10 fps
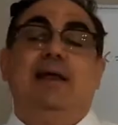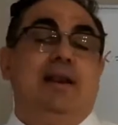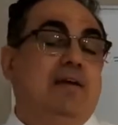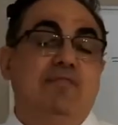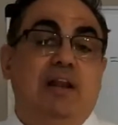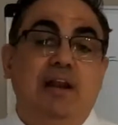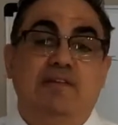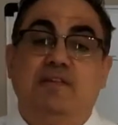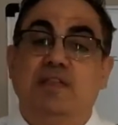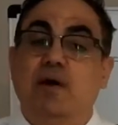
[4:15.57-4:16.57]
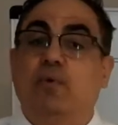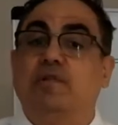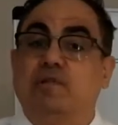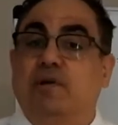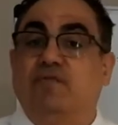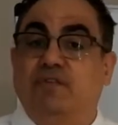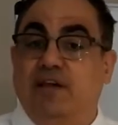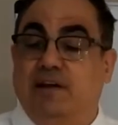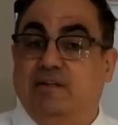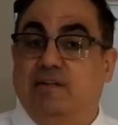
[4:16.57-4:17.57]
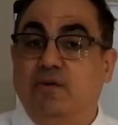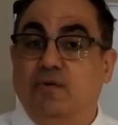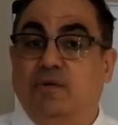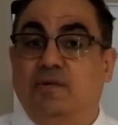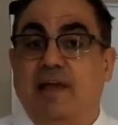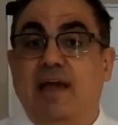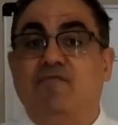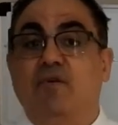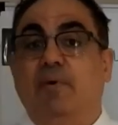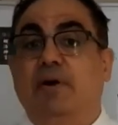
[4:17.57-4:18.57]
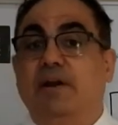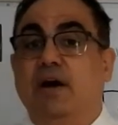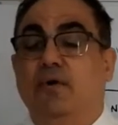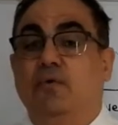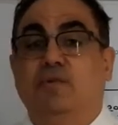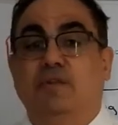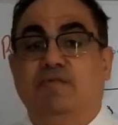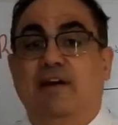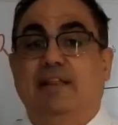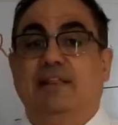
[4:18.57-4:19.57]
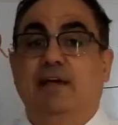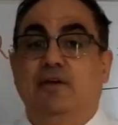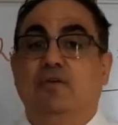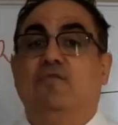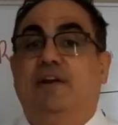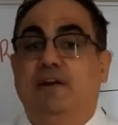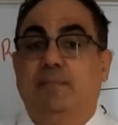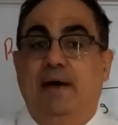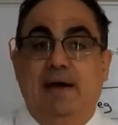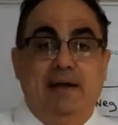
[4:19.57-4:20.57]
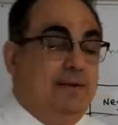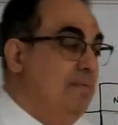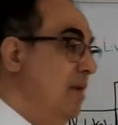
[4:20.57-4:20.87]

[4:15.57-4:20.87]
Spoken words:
Nevertheless, no one's looking for the excuses. Everybody knows the fact that you've underpaid.